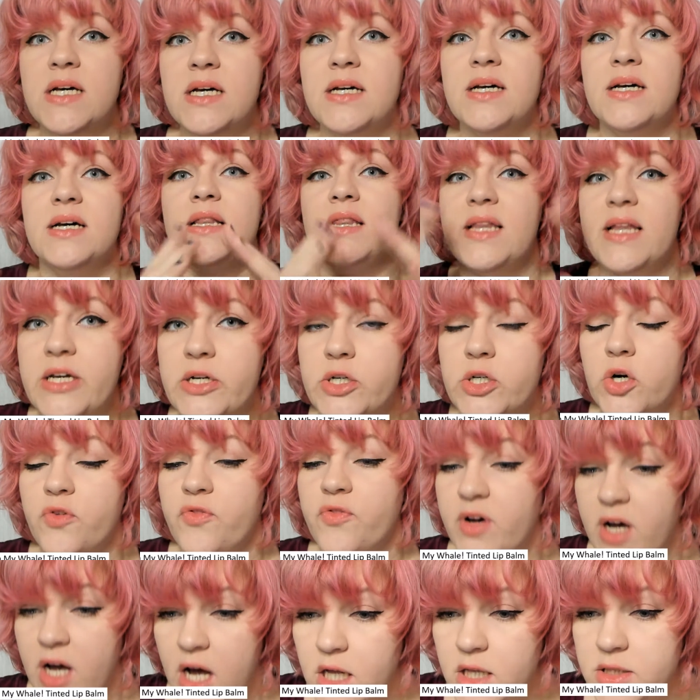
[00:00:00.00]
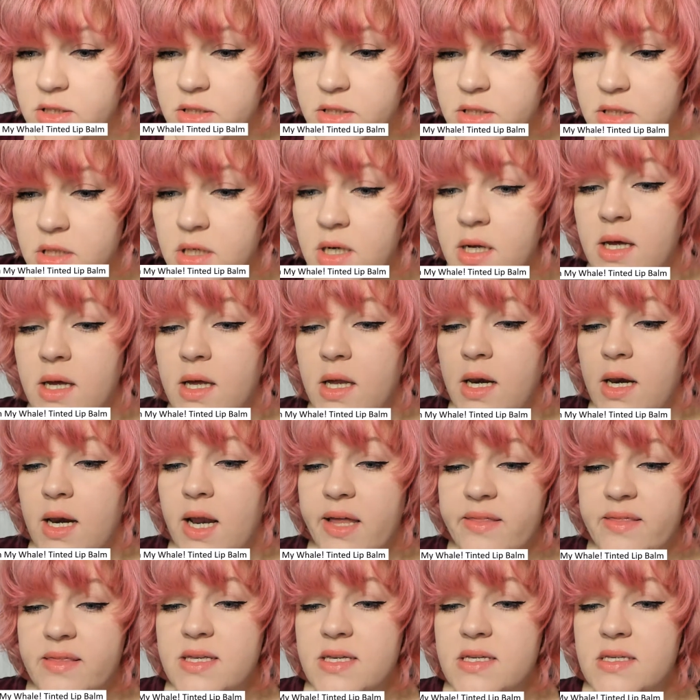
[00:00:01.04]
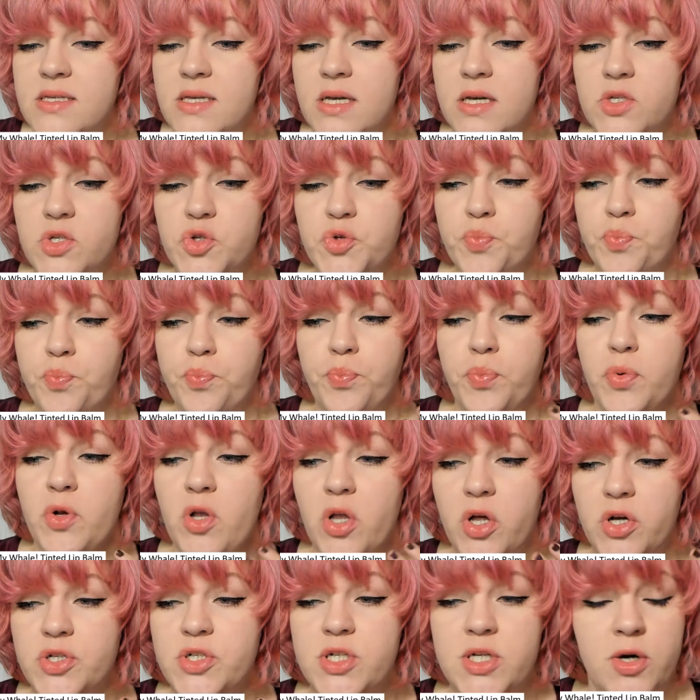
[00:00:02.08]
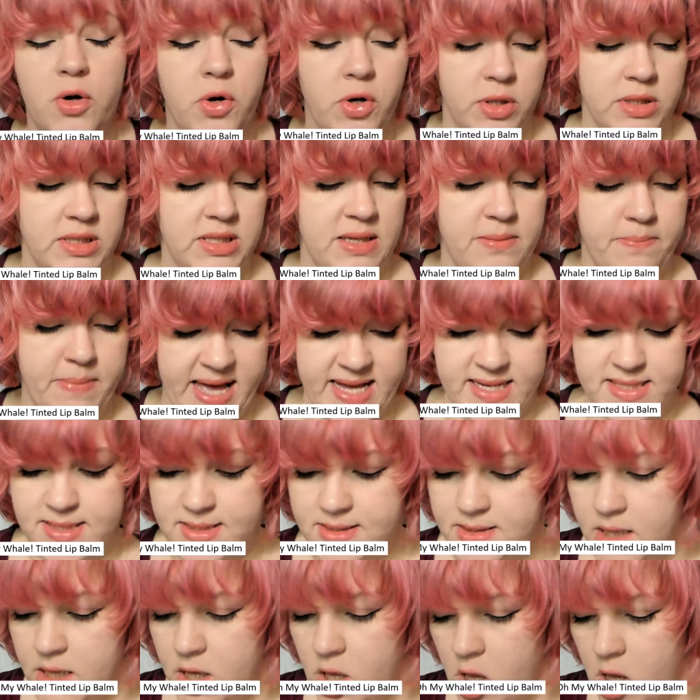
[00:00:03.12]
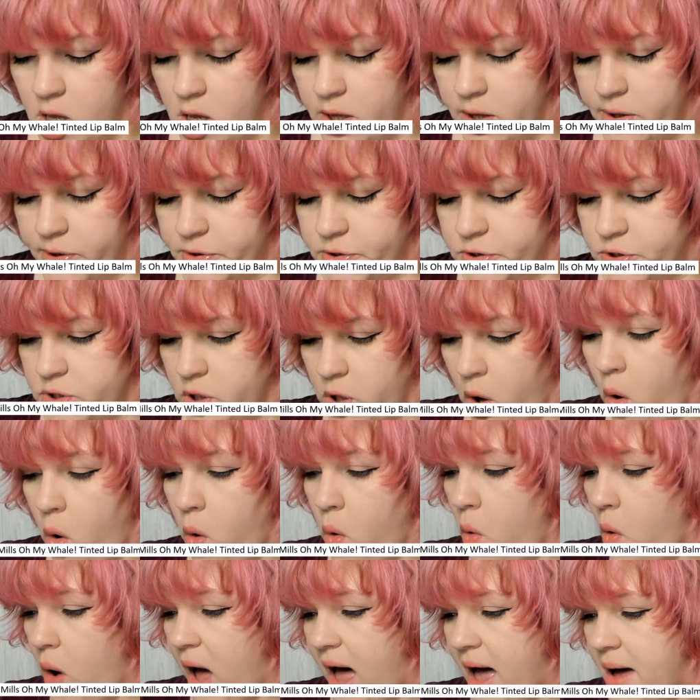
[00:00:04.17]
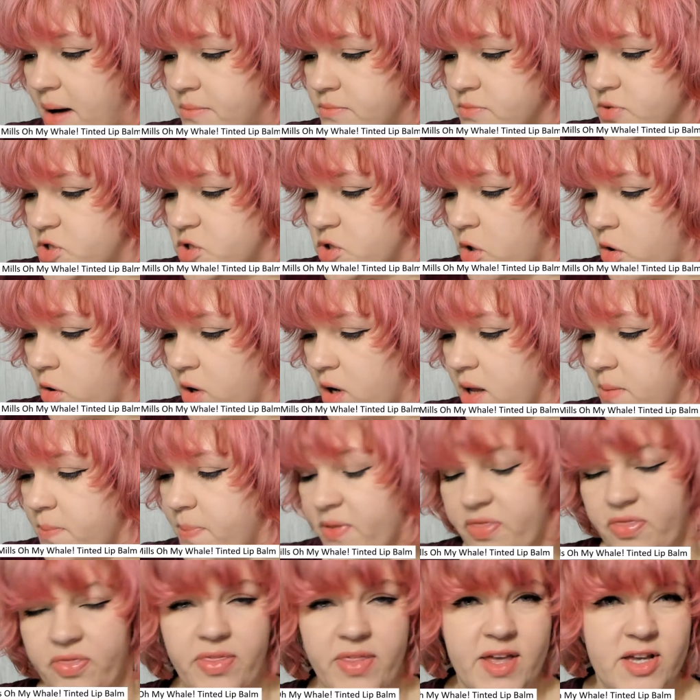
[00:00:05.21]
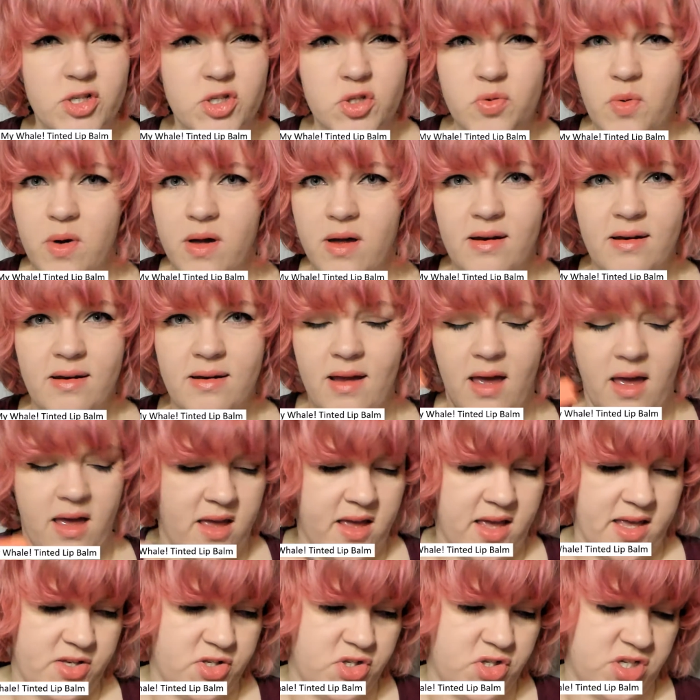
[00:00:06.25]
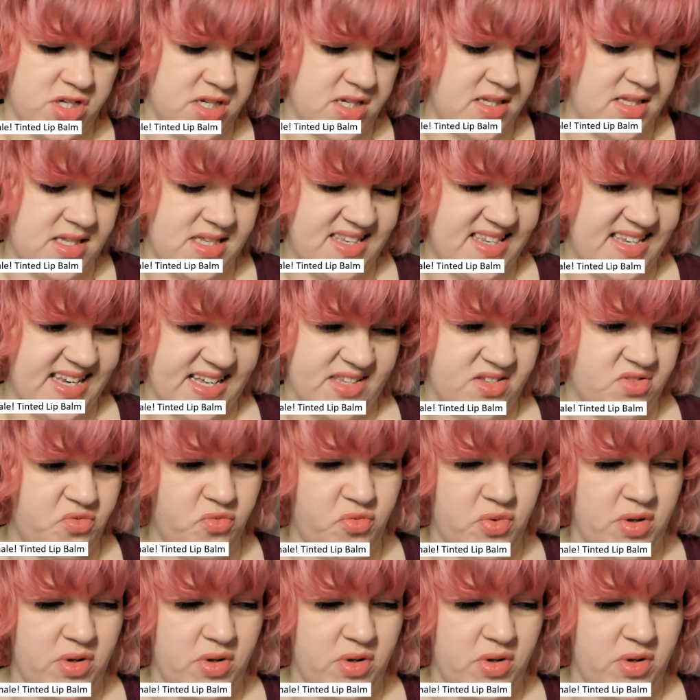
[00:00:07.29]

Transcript: layer of color, not this like splotchy, oily mess. So I'm sorry, but this one, it just doesn't